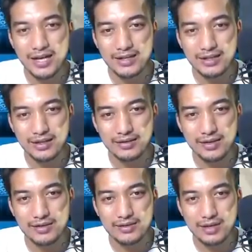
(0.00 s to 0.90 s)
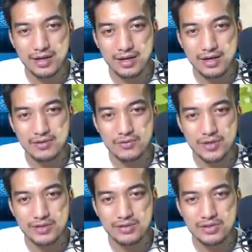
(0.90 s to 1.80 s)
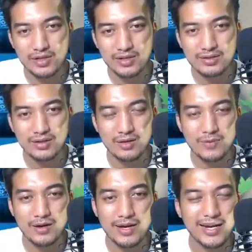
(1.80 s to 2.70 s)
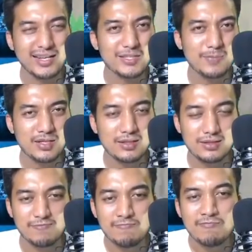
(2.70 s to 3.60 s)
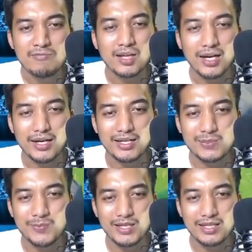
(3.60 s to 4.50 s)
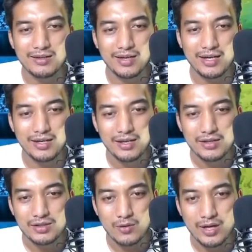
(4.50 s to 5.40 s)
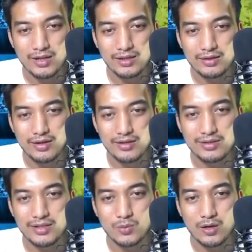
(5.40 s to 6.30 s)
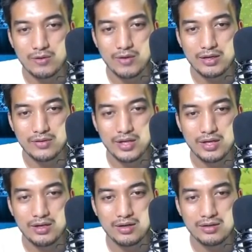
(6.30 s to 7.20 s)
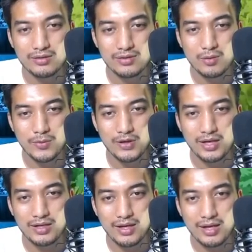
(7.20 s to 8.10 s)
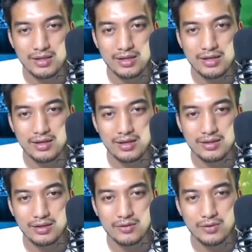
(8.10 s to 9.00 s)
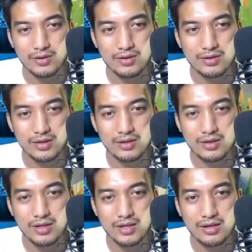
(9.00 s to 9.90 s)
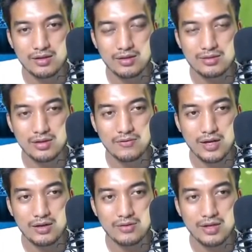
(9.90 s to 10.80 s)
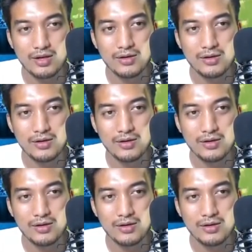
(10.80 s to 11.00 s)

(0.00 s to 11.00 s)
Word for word: I think there is a treasure chest nearby. I can smell it. I can smell it, okay? So, well, there is this one right over here. Just open it, and then I think you don't need uh, any other stuff right out there.